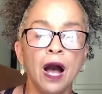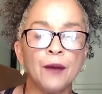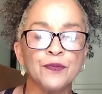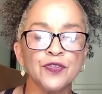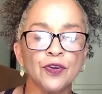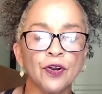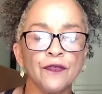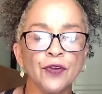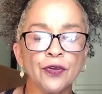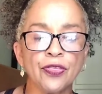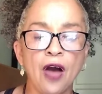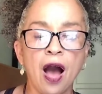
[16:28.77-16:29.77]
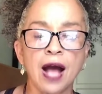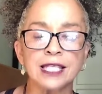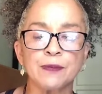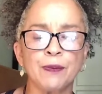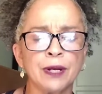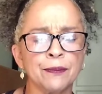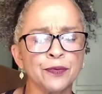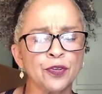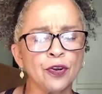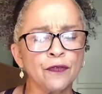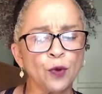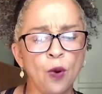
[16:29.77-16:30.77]
Observe your thoughts, but
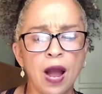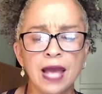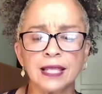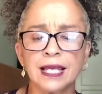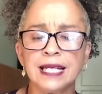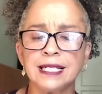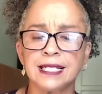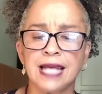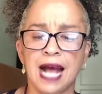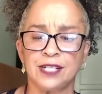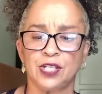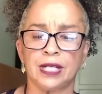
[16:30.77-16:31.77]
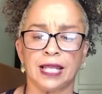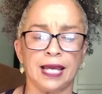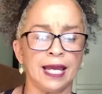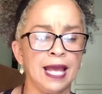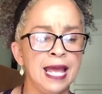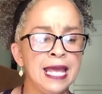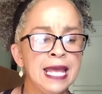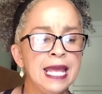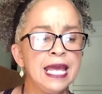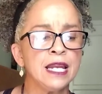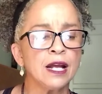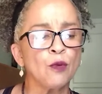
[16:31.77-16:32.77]
observe quietly, detachedly,
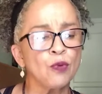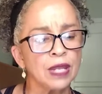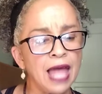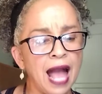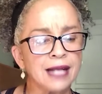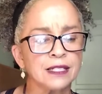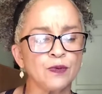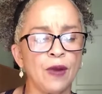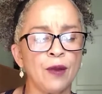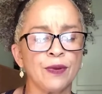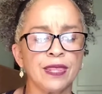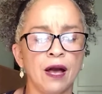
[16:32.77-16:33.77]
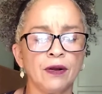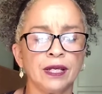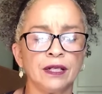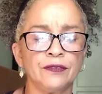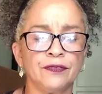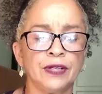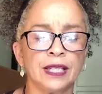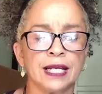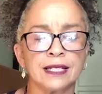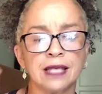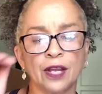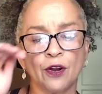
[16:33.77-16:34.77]
in a relaxed way without guilt
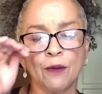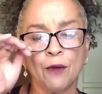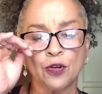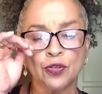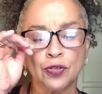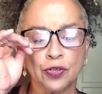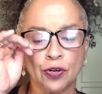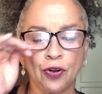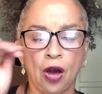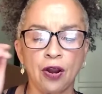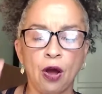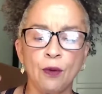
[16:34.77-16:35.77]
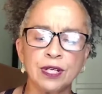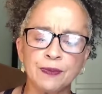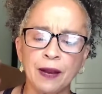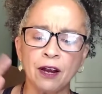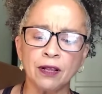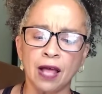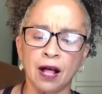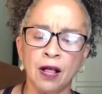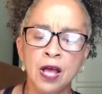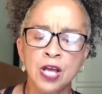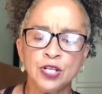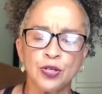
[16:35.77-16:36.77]
feelings that your emotions are not always
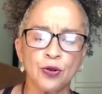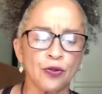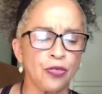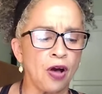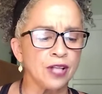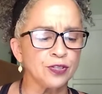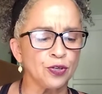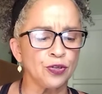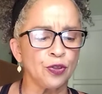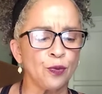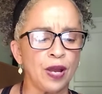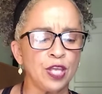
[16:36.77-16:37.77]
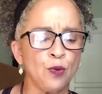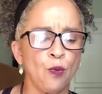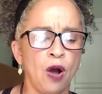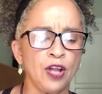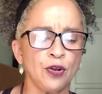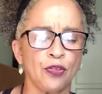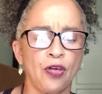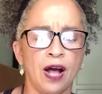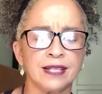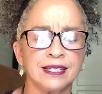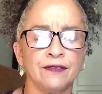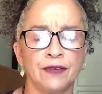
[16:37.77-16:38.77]
parallel to your thoughts or to the way you want your
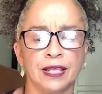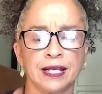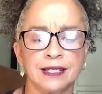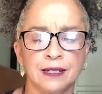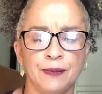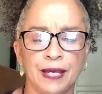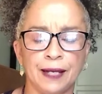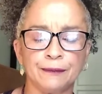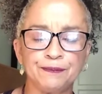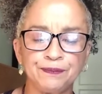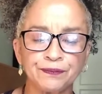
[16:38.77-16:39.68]
thoughts and feelings to be.